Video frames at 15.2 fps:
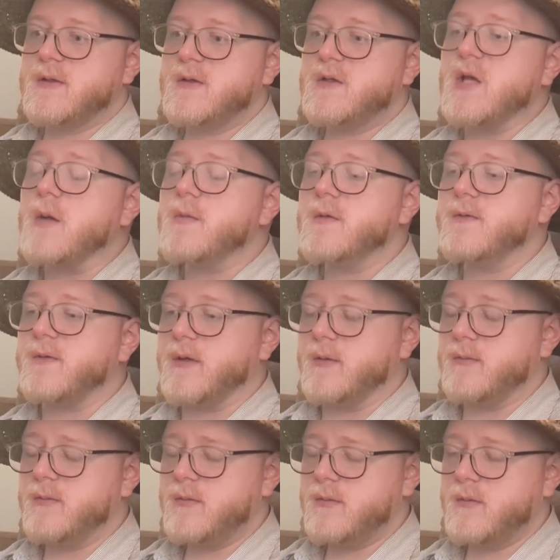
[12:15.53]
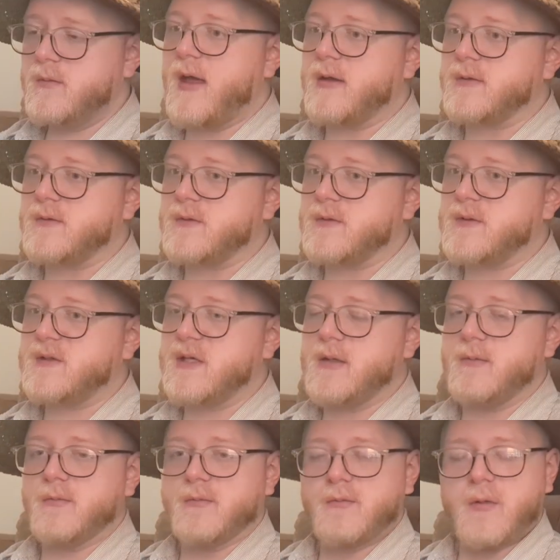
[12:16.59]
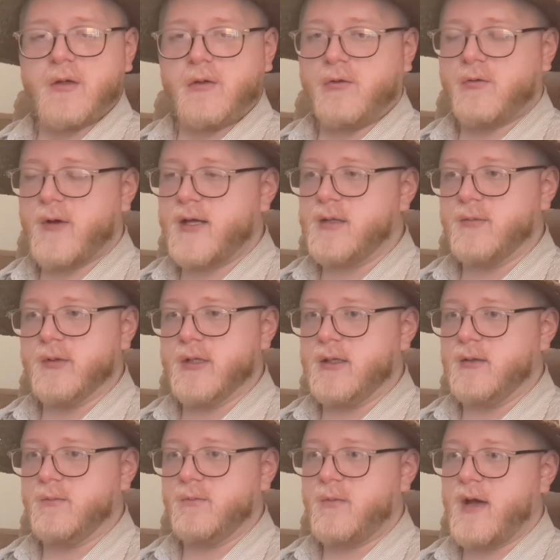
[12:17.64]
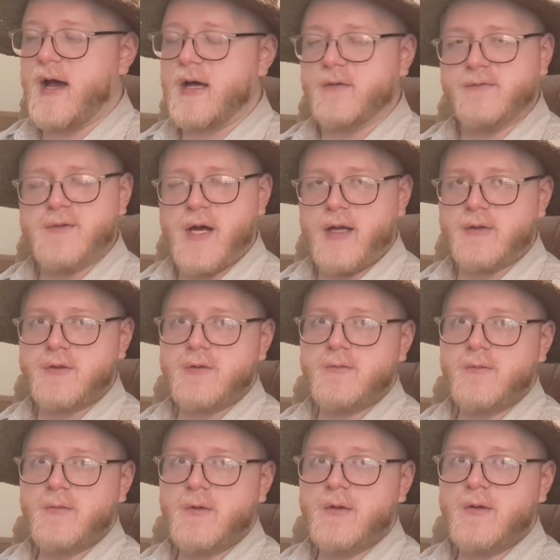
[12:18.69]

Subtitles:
Some of them seem incredibly out of touch.